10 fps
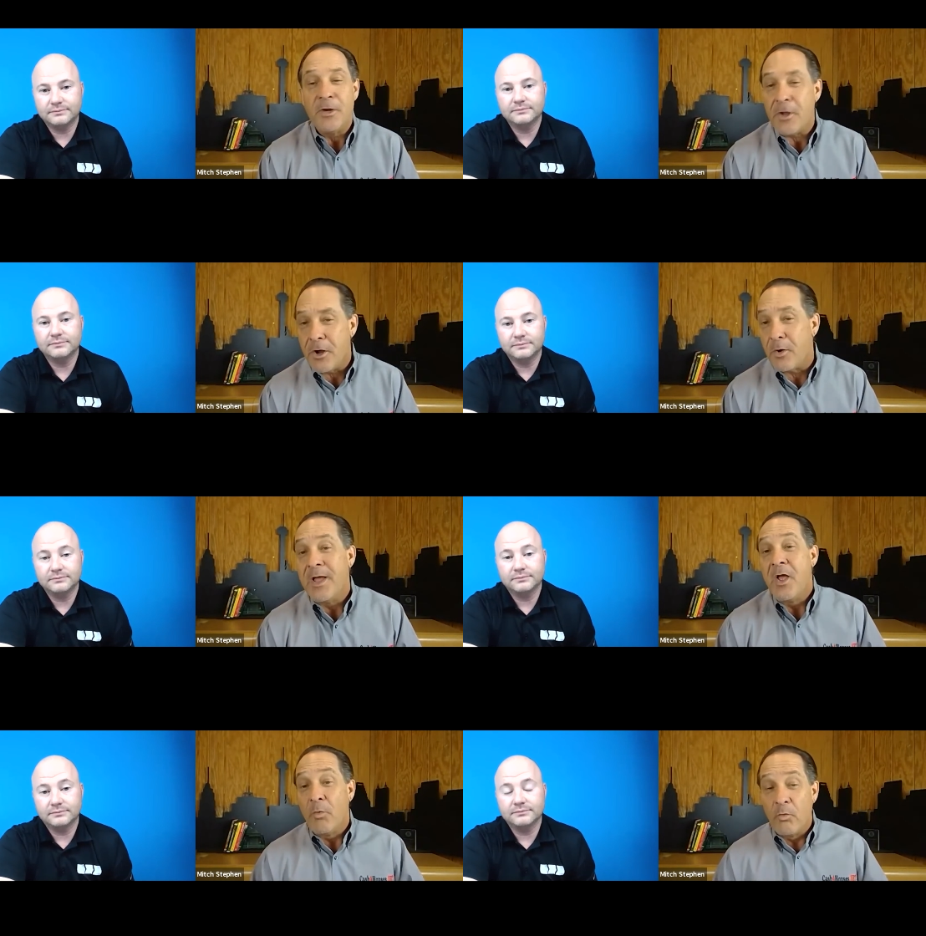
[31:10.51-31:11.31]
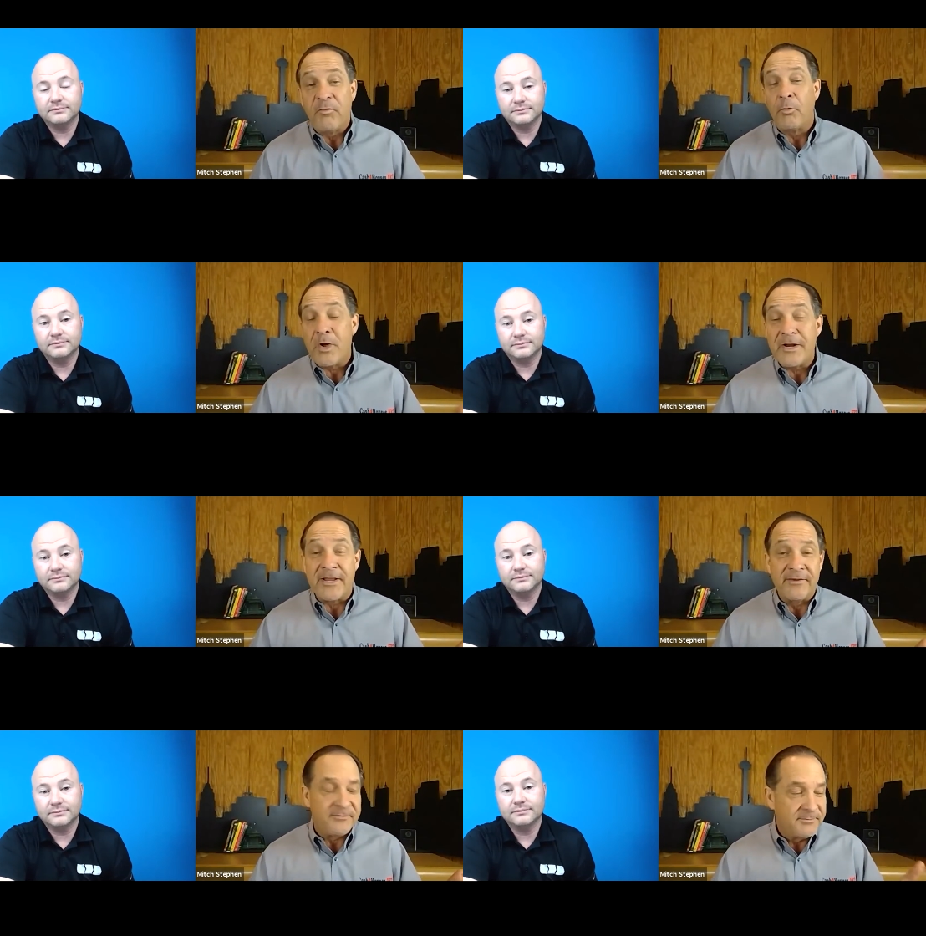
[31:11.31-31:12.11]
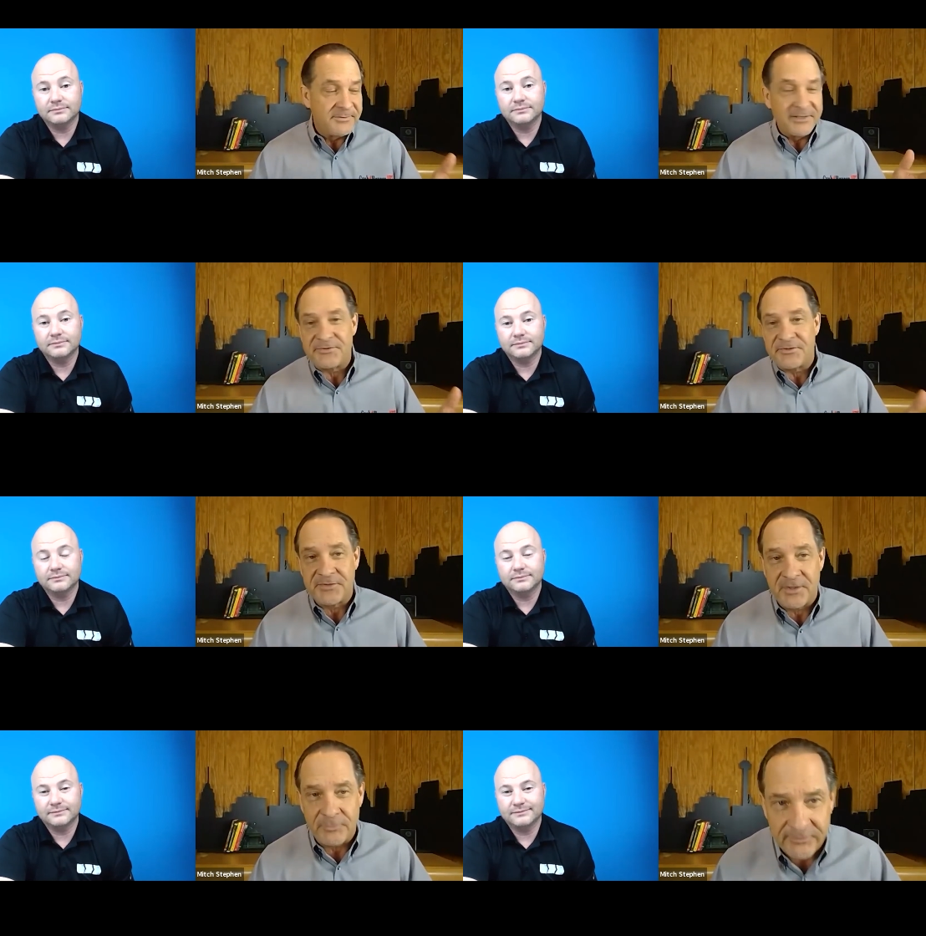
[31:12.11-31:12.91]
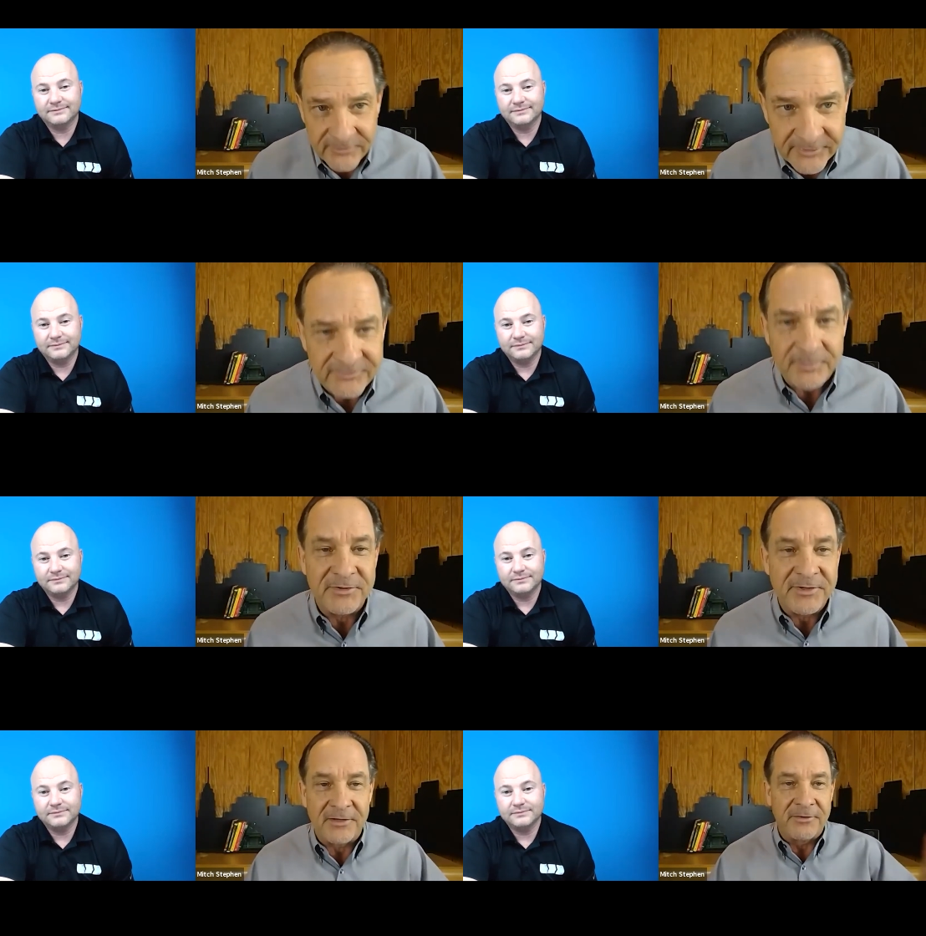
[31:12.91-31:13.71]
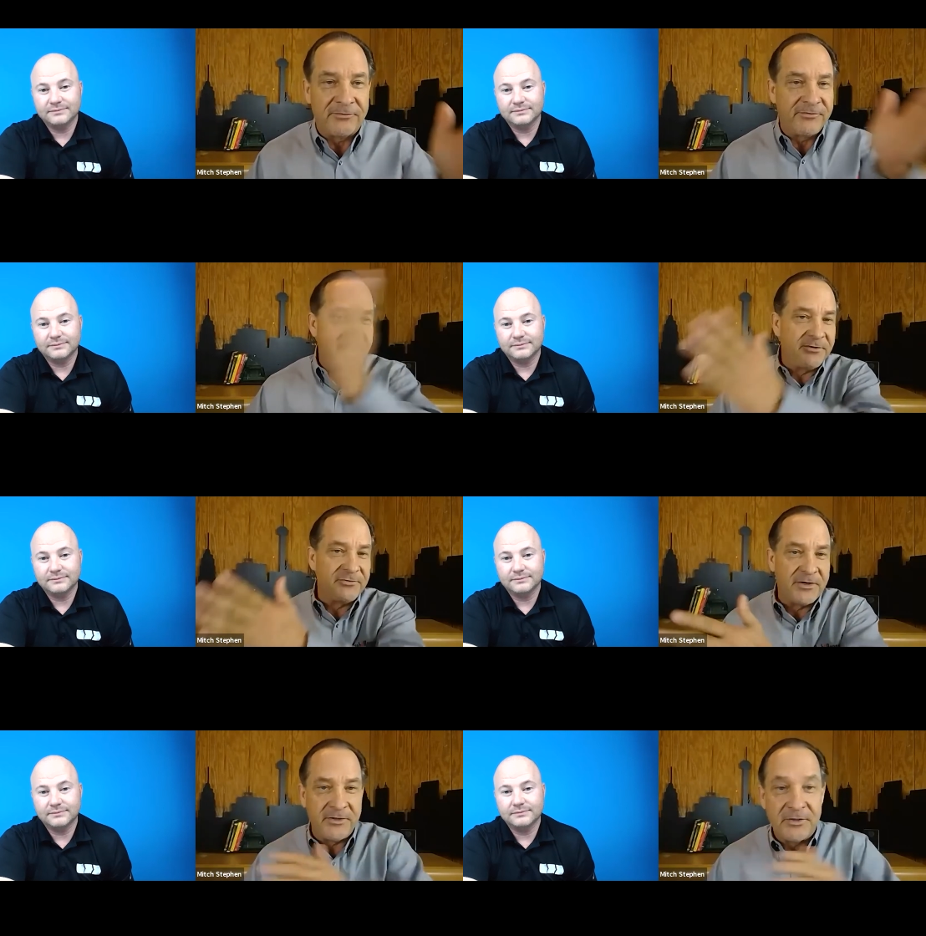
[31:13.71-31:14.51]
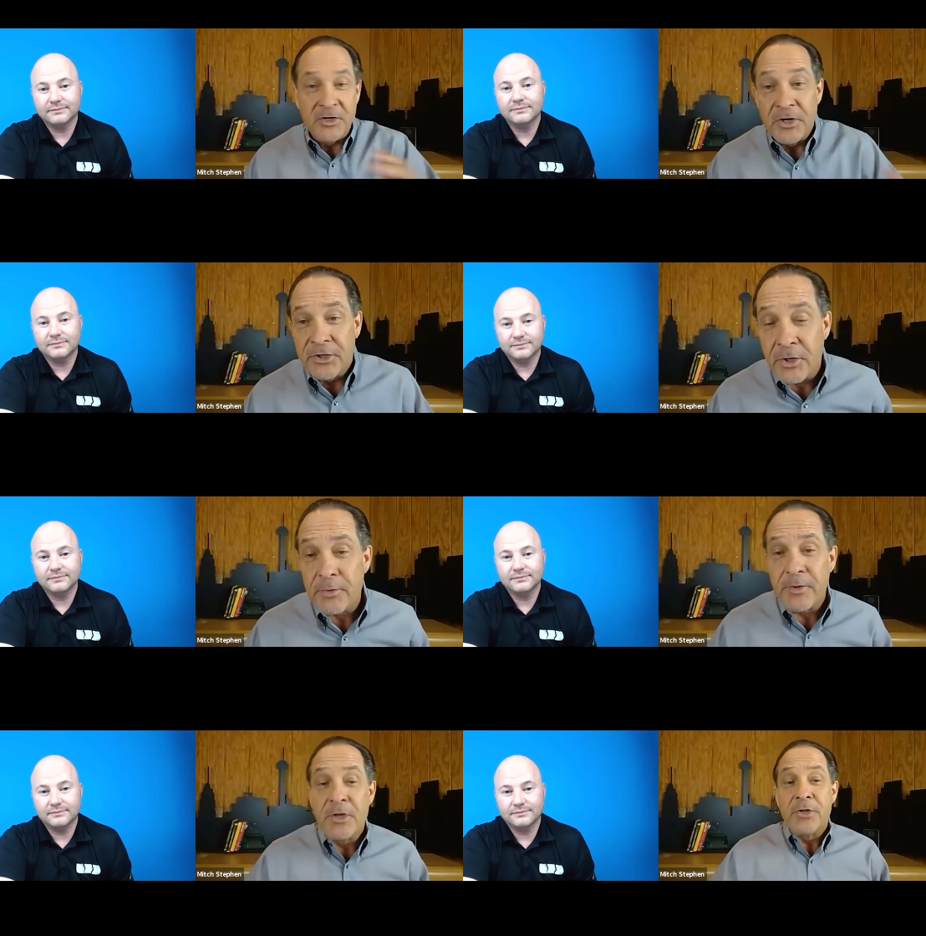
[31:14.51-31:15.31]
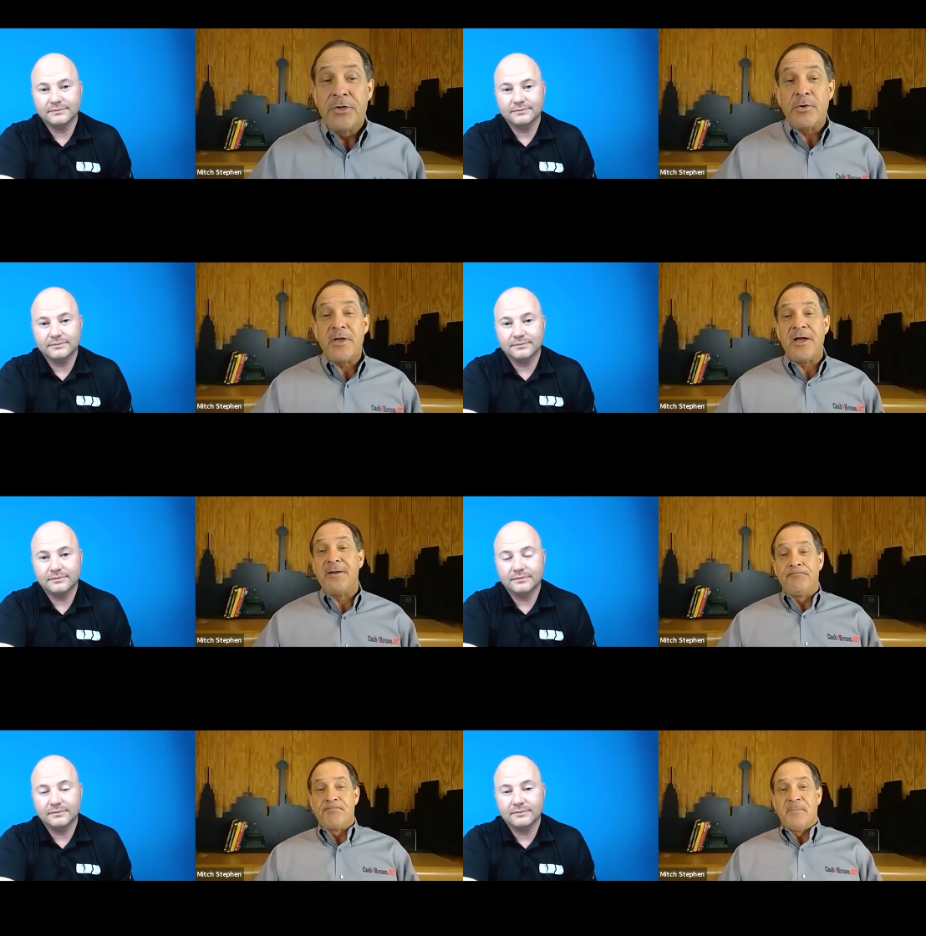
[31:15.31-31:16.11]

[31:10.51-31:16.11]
Speaker 1: No, for one is, let's just get real serious. I'm going to take a little side jump here. You know, you got